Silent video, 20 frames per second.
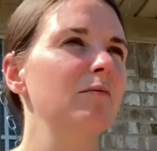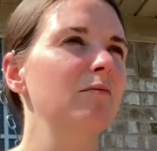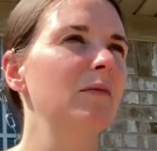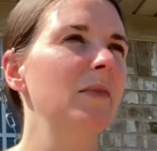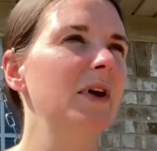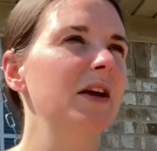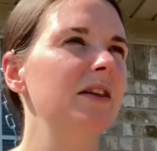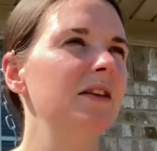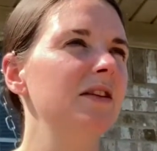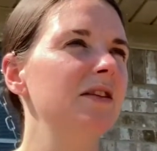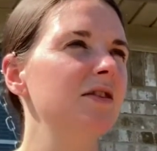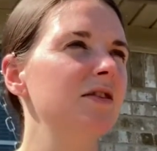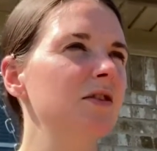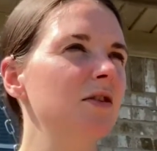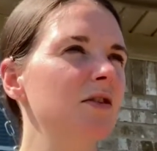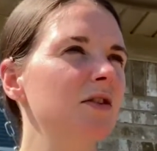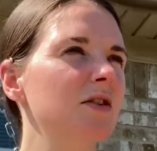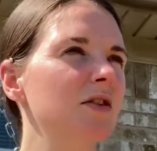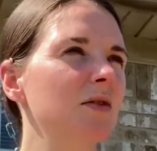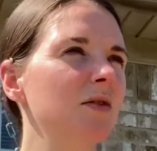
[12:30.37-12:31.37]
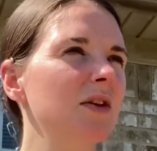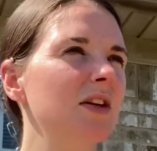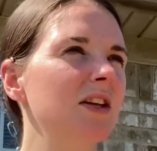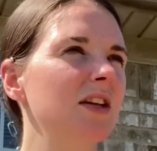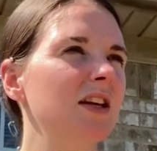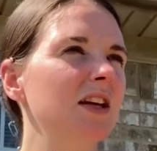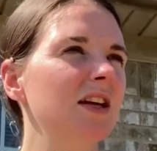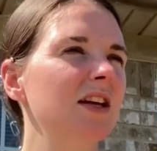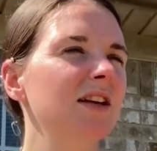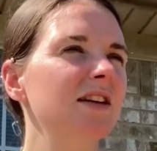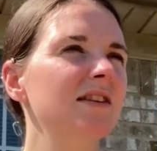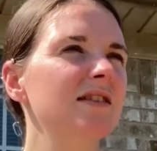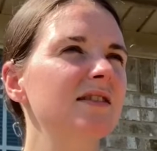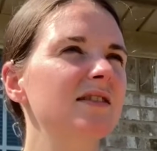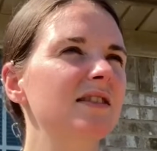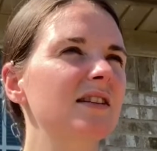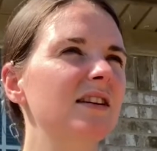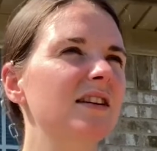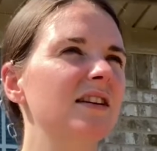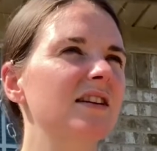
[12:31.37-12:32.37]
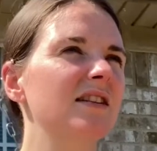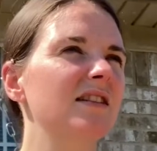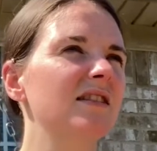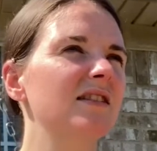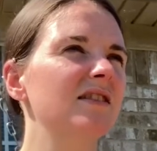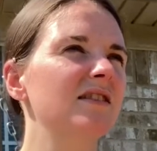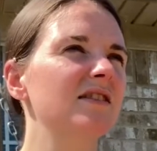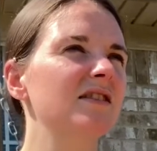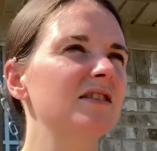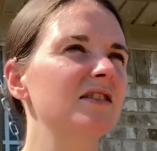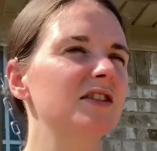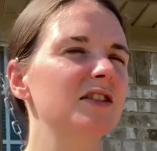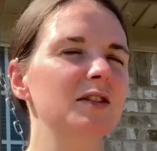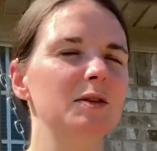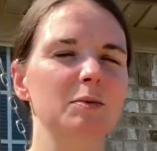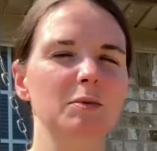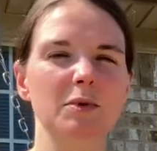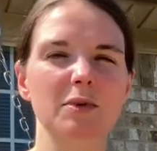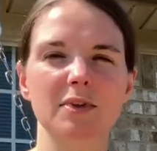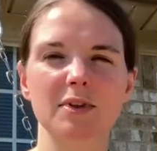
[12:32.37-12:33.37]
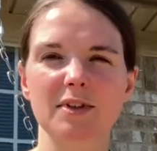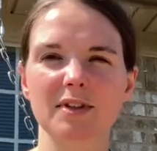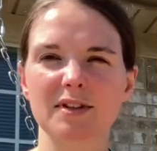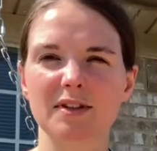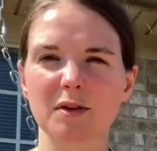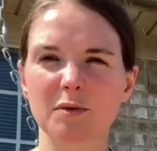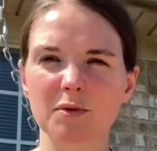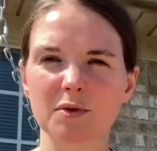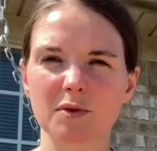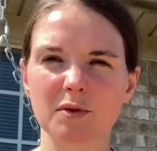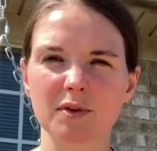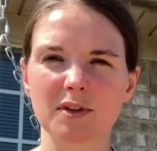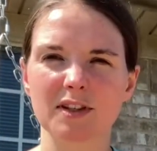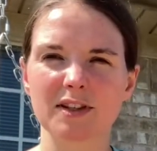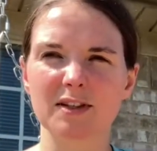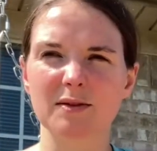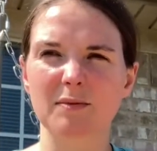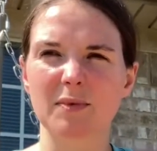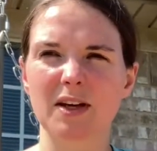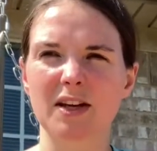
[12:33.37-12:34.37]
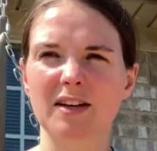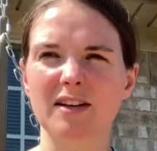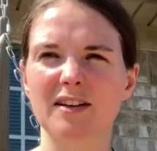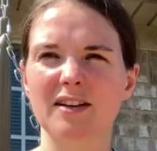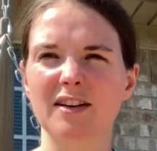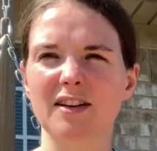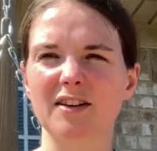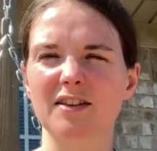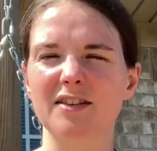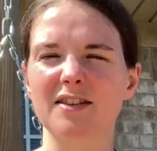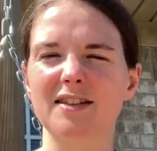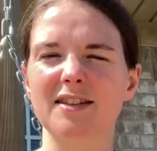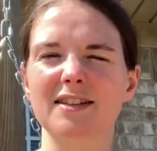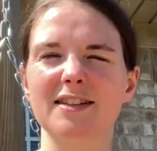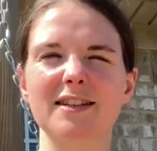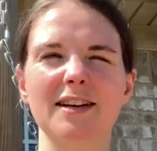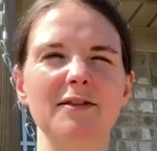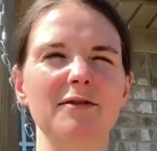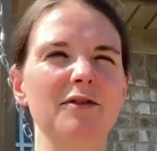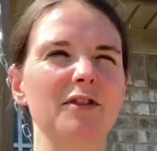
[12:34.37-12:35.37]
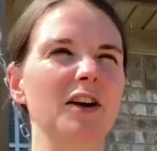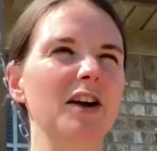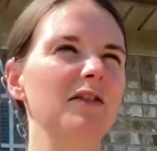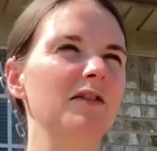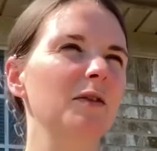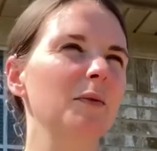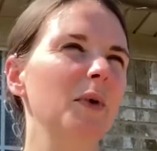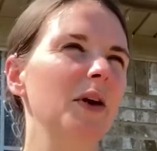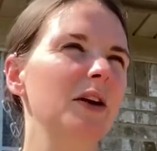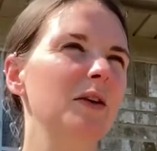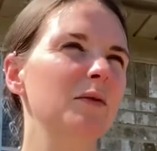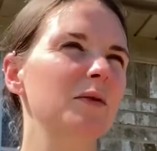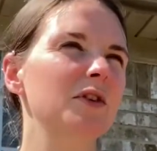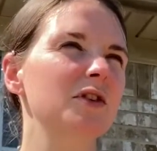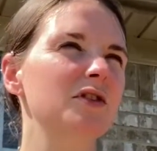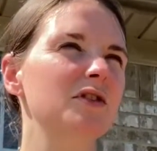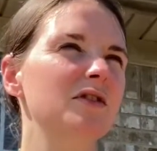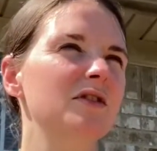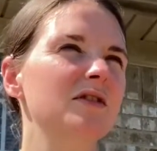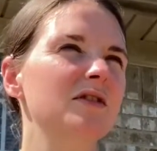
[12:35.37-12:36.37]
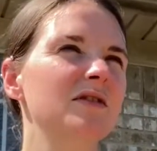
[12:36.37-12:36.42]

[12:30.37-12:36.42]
methods on doing things, and just because it's homeschool doesn't mean it looks the same for everybody, which